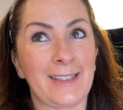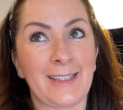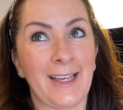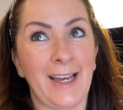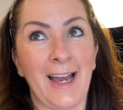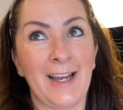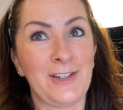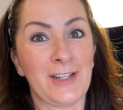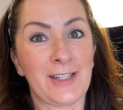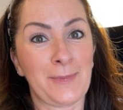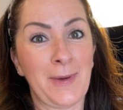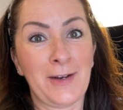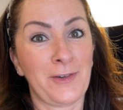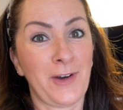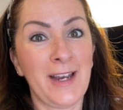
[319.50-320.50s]
I just
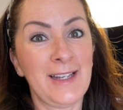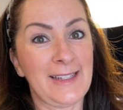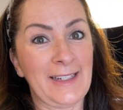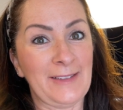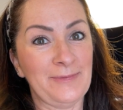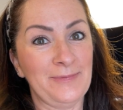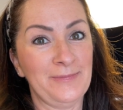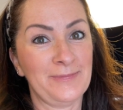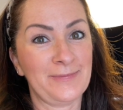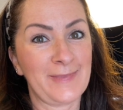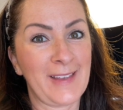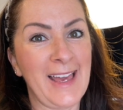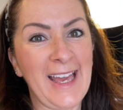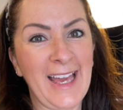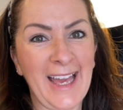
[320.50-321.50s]
went crazy.
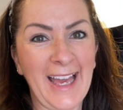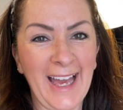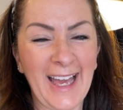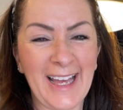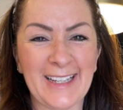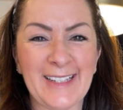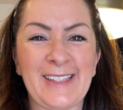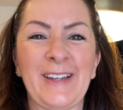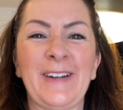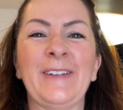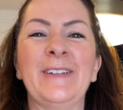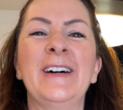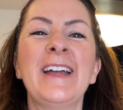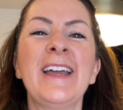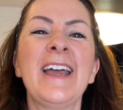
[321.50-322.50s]

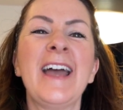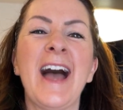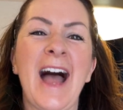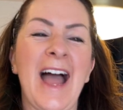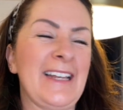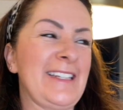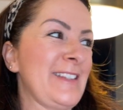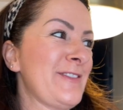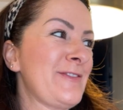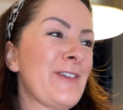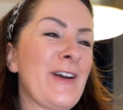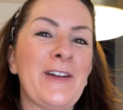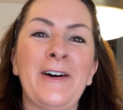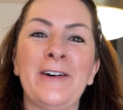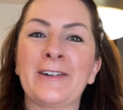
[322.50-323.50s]
So I did the
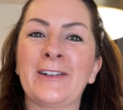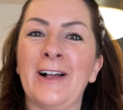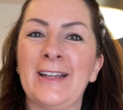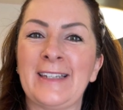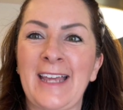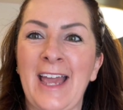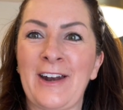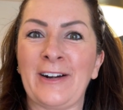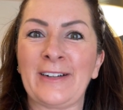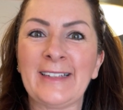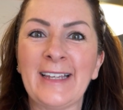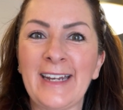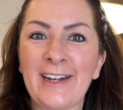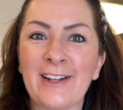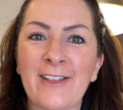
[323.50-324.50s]
front hall closet and our
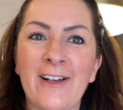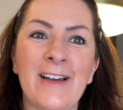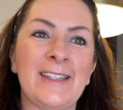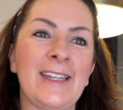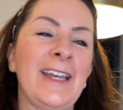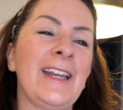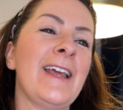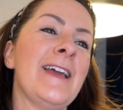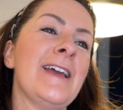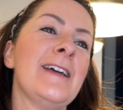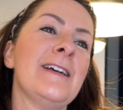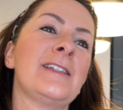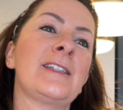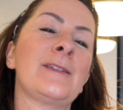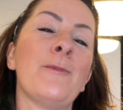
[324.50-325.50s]
linen closet,
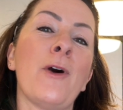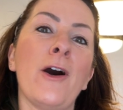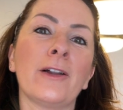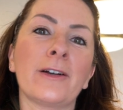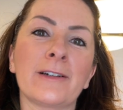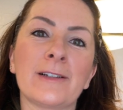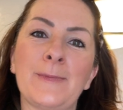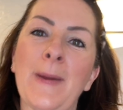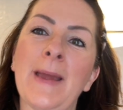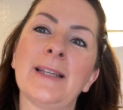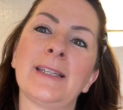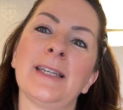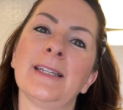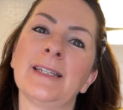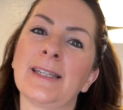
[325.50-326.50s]
smaller
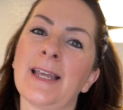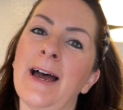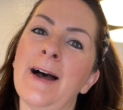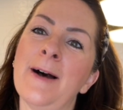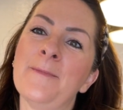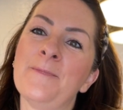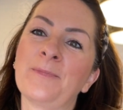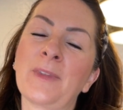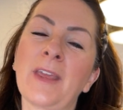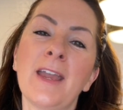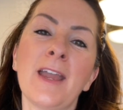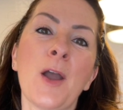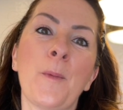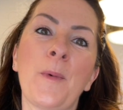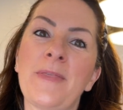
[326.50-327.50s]
spaces,
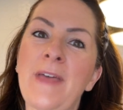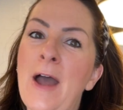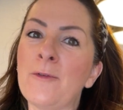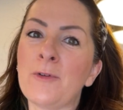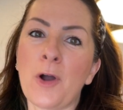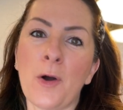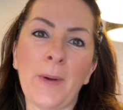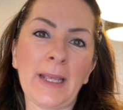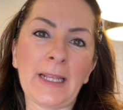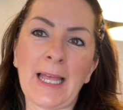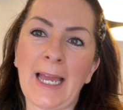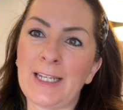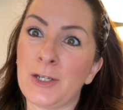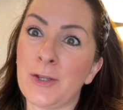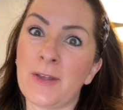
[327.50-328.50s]
without going
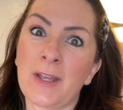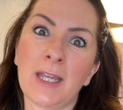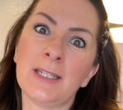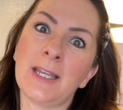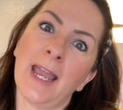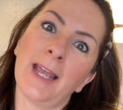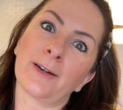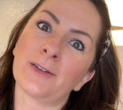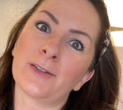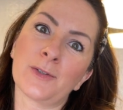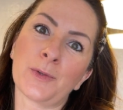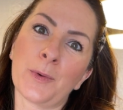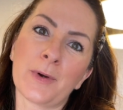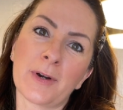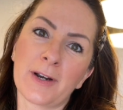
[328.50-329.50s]
like to the Container
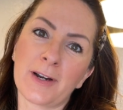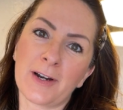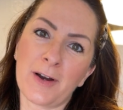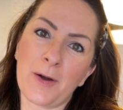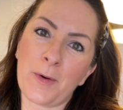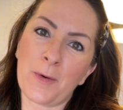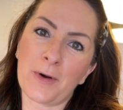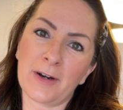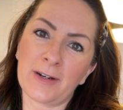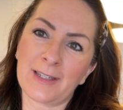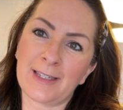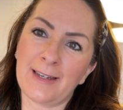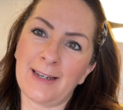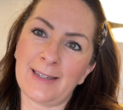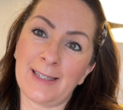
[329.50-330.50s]
Store or
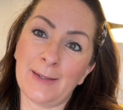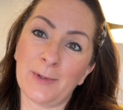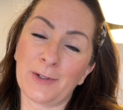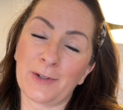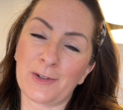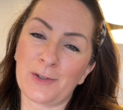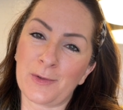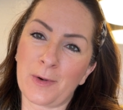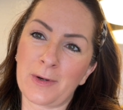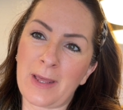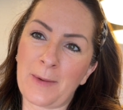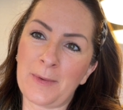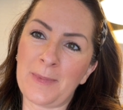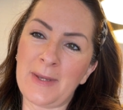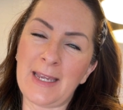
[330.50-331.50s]
a similar store
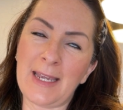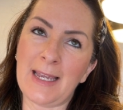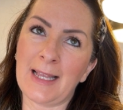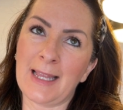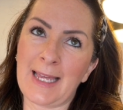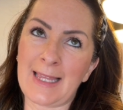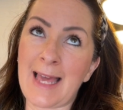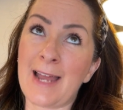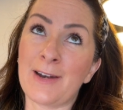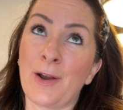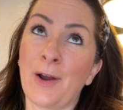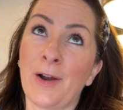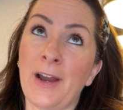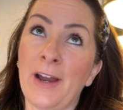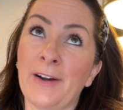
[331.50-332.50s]
that would be like that in
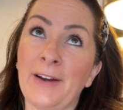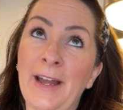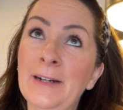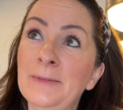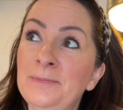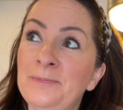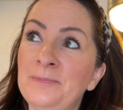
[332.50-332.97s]
our area.